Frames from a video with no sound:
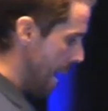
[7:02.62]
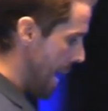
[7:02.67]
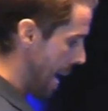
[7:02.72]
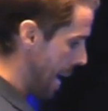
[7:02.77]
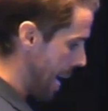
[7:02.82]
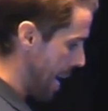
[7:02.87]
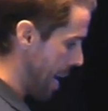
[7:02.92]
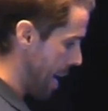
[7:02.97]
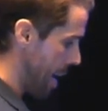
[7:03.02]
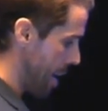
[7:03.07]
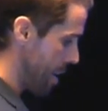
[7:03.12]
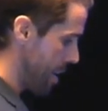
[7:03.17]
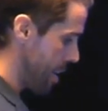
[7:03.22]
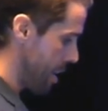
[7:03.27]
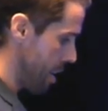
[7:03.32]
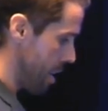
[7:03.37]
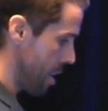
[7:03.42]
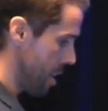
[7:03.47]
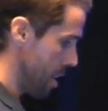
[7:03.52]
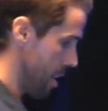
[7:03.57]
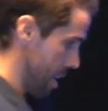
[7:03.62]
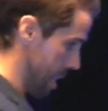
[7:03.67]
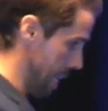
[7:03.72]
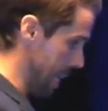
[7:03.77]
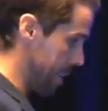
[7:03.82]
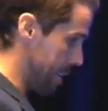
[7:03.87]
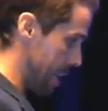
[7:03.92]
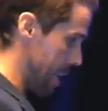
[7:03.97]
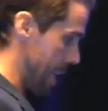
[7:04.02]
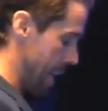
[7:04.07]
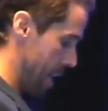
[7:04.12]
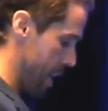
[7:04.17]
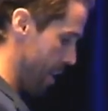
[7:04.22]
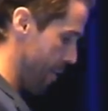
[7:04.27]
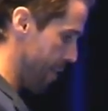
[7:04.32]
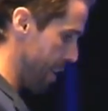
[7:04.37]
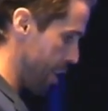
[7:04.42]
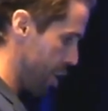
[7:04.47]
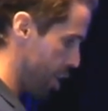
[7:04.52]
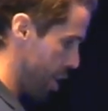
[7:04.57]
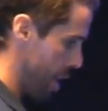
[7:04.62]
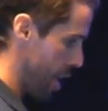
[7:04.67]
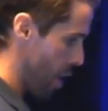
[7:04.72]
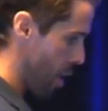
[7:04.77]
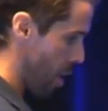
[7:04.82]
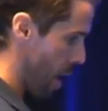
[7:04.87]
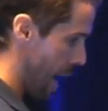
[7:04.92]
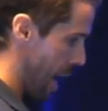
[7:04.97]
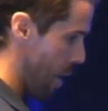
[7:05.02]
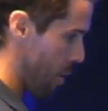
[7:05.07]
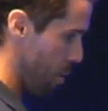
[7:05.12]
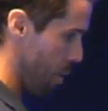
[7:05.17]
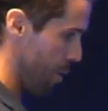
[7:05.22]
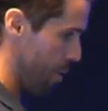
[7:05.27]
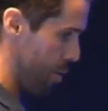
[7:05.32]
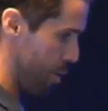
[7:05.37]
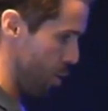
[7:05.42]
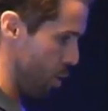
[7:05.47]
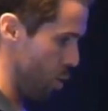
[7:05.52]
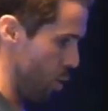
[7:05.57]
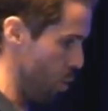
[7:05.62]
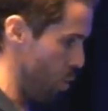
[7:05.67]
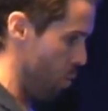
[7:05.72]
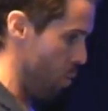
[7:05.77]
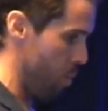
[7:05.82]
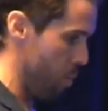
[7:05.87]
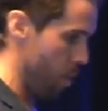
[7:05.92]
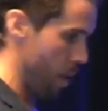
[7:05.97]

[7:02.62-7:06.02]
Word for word: And at the end of this year, I will do,